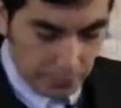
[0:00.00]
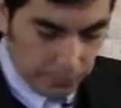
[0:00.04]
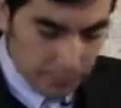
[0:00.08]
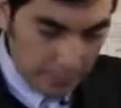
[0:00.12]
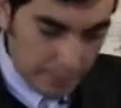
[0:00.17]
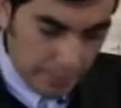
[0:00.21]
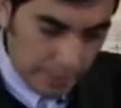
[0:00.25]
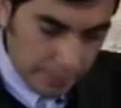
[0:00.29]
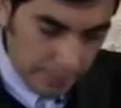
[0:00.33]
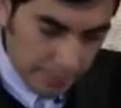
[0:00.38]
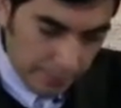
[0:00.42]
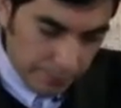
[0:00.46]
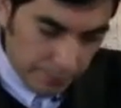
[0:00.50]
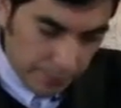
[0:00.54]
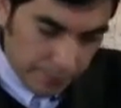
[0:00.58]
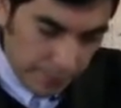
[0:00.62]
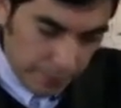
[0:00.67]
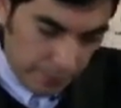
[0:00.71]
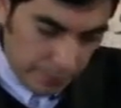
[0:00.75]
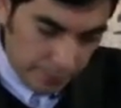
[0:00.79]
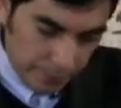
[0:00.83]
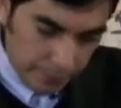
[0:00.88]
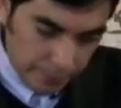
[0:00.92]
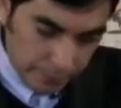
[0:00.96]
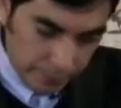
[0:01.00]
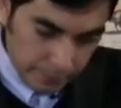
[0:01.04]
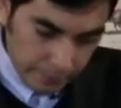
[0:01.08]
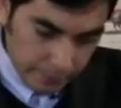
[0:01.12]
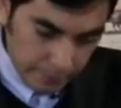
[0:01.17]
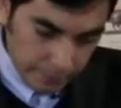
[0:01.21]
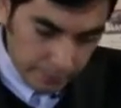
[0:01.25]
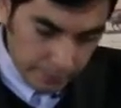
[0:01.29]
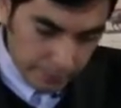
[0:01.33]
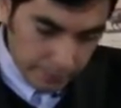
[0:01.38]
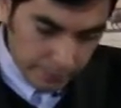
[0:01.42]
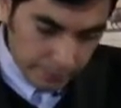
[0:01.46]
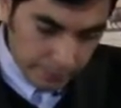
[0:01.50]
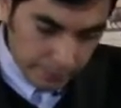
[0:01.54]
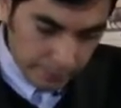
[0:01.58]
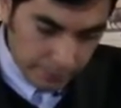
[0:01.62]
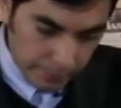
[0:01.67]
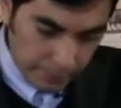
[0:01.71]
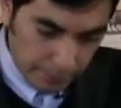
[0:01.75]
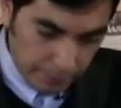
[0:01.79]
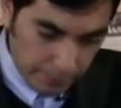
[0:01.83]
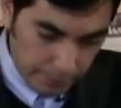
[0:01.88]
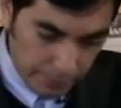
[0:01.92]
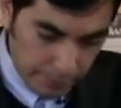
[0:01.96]
so time of the end,
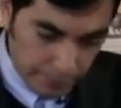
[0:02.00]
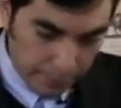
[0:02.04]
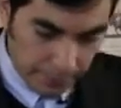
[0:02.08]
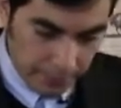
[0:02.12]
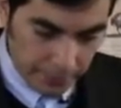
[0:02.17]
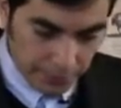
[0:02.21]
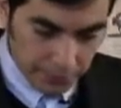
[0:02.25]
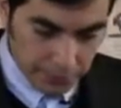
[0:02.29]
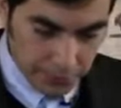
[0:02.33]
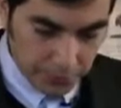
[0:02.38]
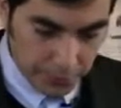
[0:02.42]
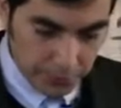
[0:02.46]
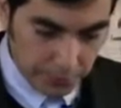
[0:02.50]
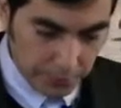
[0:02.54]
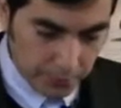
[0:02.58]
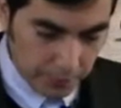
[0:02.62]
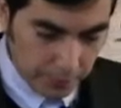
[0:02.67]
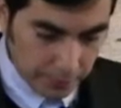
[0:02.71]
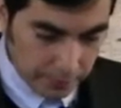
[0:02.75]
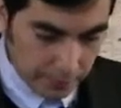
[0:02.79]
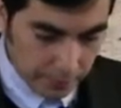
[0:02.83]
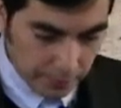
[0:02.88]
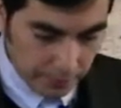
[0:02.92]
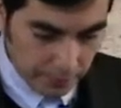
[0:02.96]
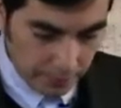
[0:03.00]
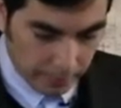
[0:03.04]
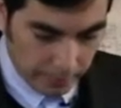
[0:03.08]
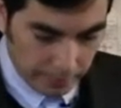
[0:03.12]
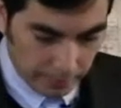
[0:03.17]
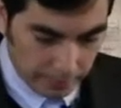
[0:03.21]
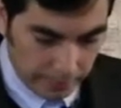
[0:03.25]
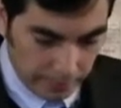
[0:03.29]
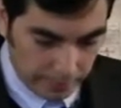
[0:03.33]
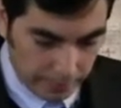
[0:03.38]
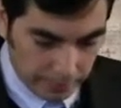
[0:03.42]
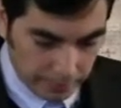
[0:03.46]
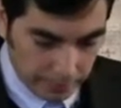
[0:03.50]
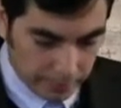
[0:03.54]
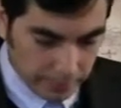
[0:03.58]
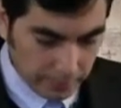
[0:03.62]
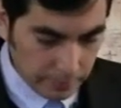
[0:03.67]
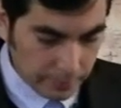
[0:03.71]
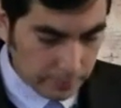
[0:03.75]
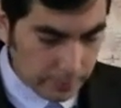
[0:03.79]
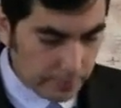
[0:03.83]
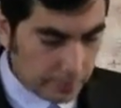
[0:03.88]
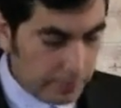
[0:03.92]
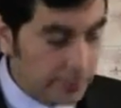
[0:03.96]
we already mentioned
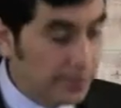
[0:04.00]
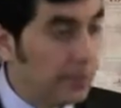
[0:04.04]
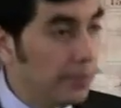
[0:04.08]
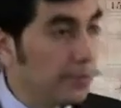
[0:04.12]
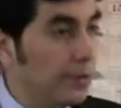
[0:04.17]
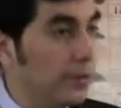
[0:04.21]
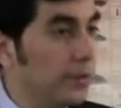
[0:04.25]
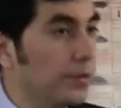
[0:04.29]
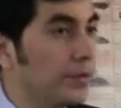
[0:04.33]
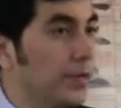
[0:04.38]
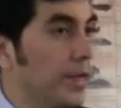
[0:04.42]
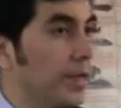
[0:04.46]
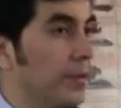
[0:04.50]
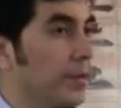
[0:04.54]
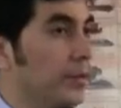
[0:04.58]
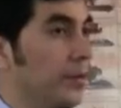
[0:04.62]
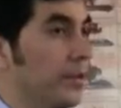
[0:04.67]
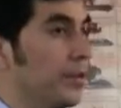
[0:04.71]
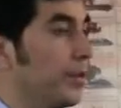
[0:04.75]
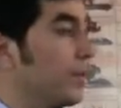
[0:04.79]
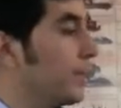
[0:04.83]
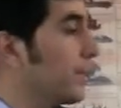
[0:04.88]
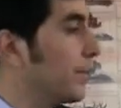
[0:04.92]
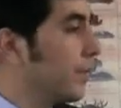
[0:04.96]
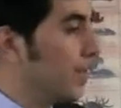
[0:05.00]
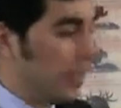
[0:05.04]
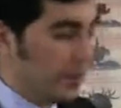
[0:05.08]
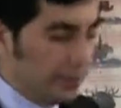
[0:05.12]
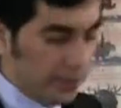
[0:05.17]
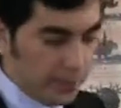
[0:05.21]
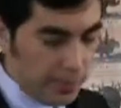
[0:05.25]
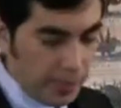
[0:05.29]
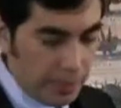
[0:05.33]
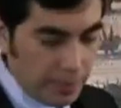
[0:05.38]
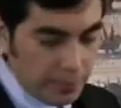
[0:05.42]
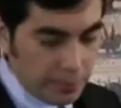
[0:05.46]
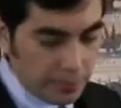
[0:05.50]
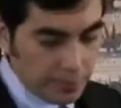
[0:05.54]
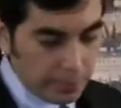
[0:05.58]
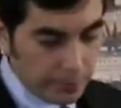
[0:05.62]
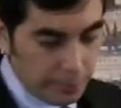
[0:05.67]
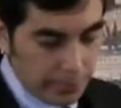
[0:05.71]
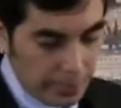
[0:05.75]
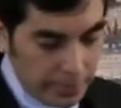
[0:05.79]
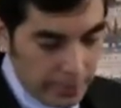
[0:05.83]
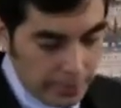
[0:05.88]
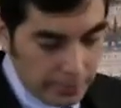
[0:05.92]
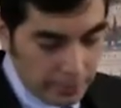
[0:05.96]
that several time periods came
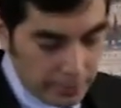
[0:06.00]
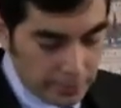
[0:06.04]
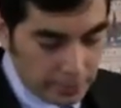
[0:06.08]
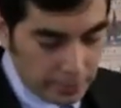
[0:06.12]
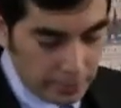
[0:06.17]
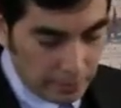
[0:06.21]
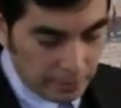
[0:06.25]
to an end in